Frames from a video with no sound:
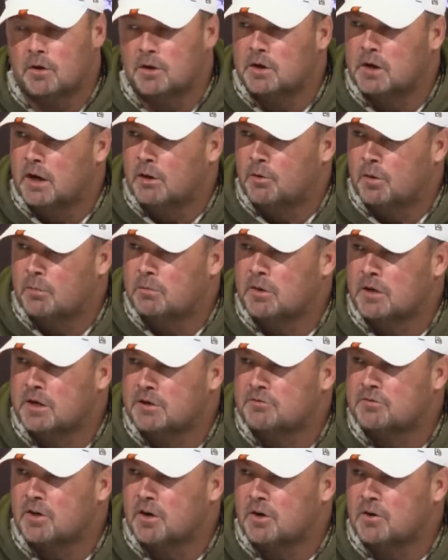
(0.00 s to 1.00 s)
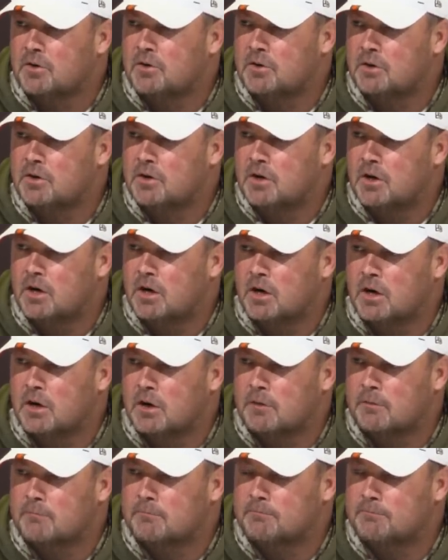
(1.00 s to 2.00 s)
Yeah, we believe so,
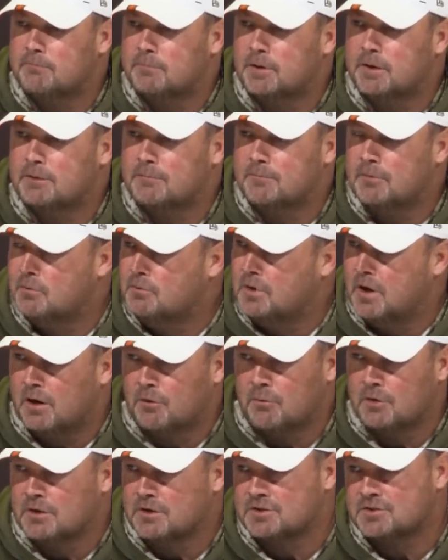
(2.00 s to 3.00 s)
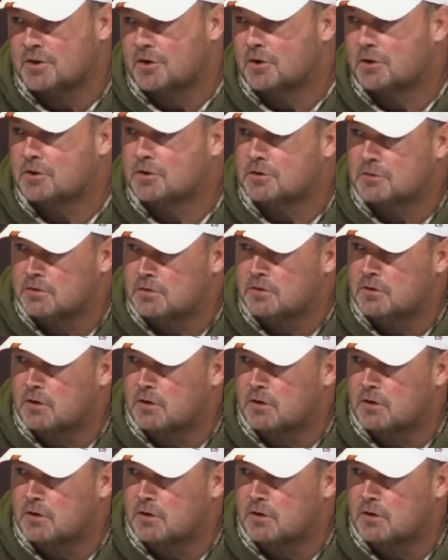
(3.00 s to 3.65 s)
but not really certain.